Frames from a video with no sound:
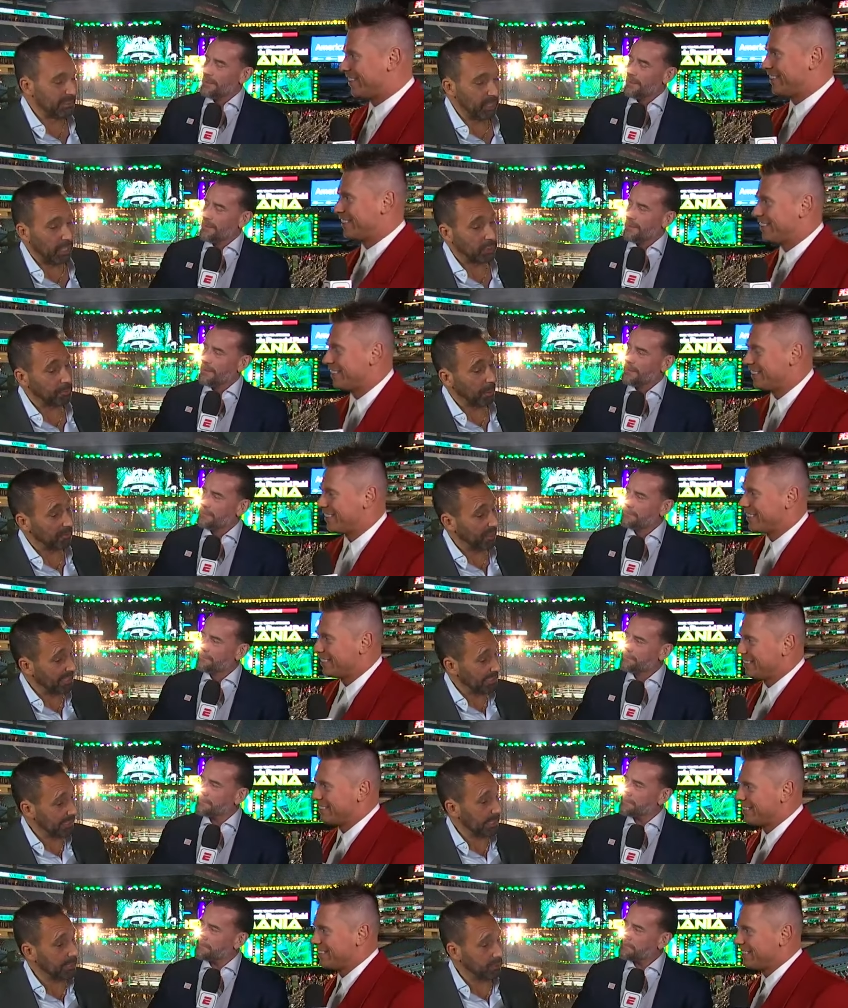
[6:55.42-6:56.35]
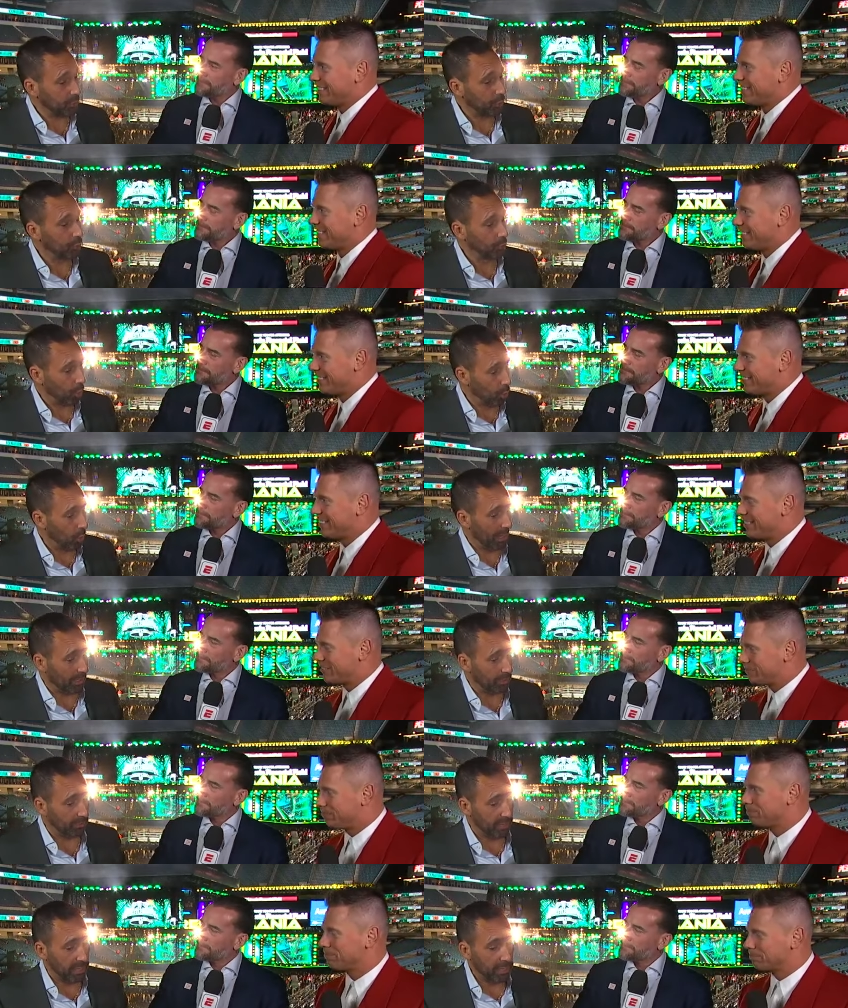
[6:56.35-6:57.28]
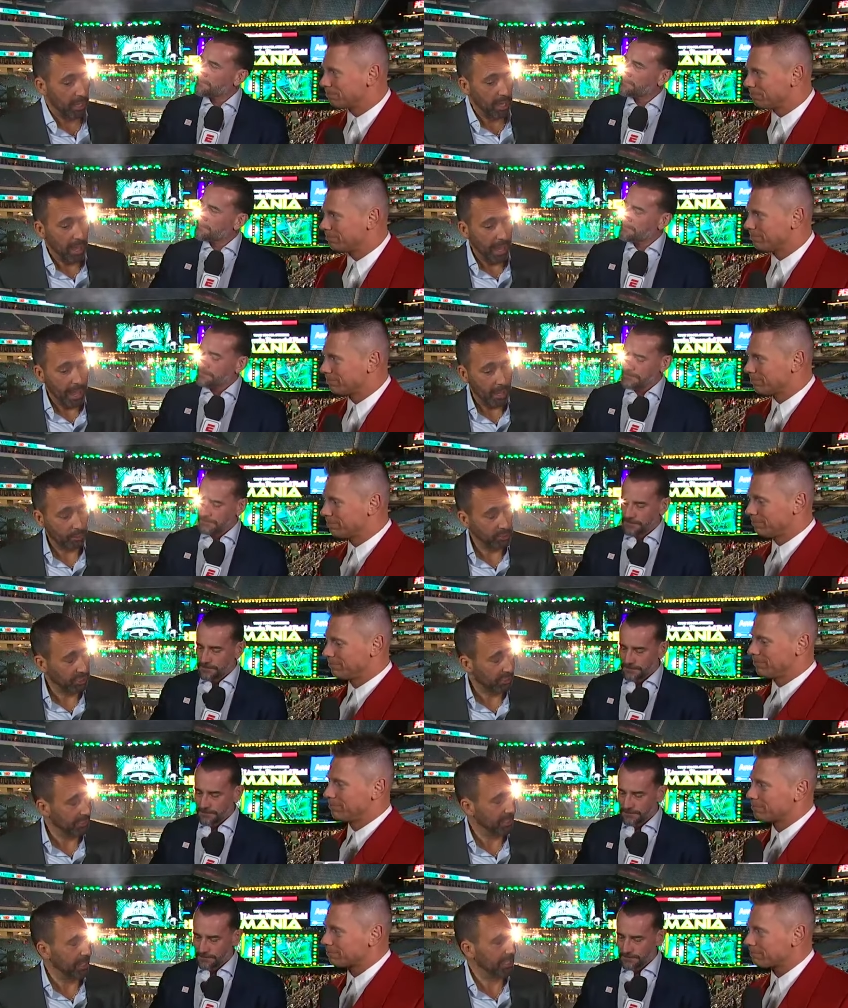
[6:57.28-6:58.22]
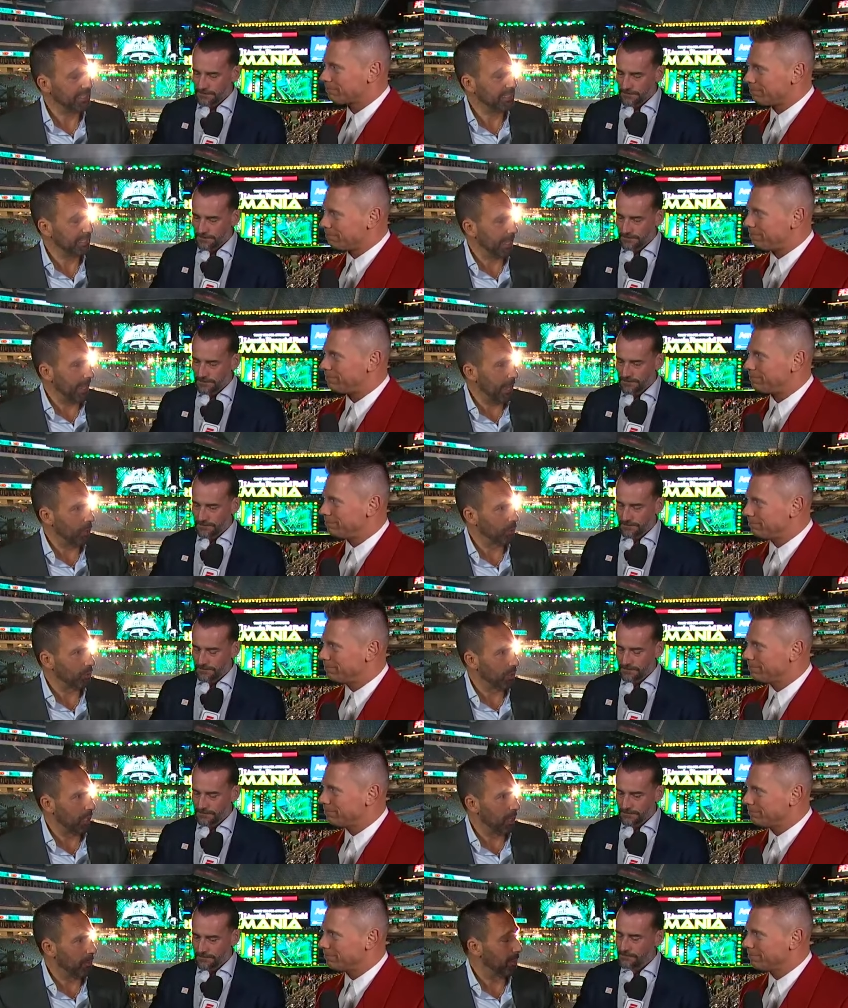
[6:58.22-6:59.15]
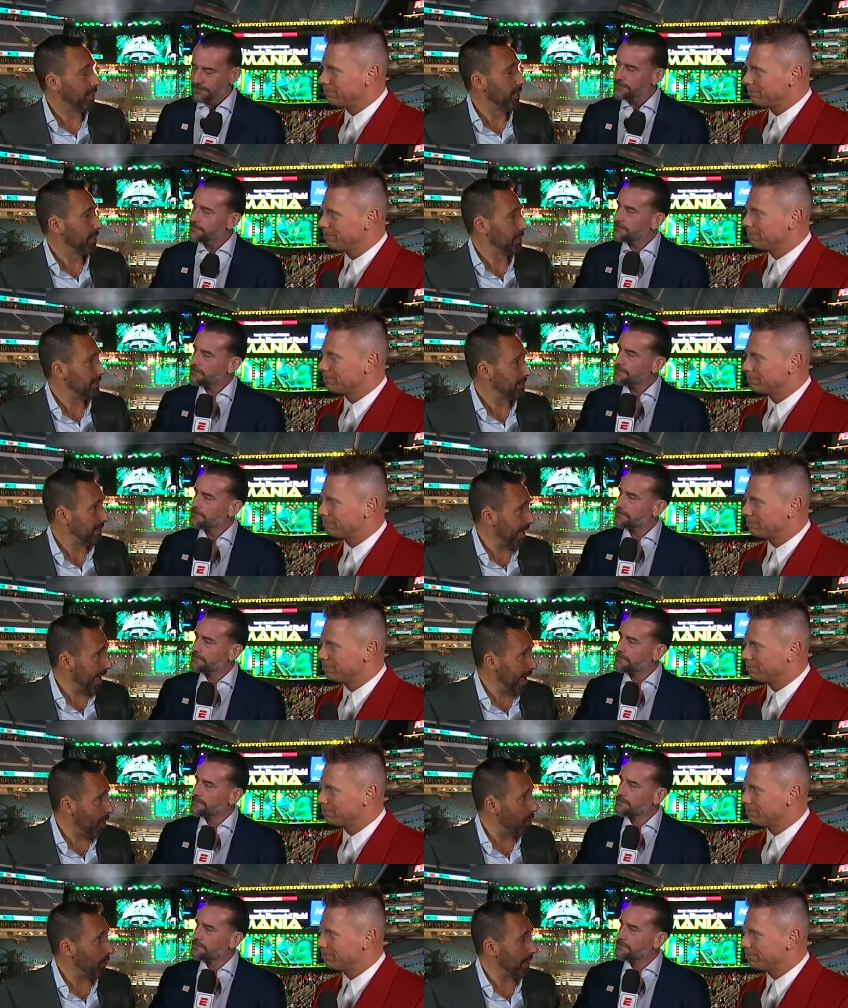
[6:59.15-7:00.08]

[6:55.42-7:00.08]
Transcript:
Speaker 1: does. But let's get to quickly how tonight's outcome now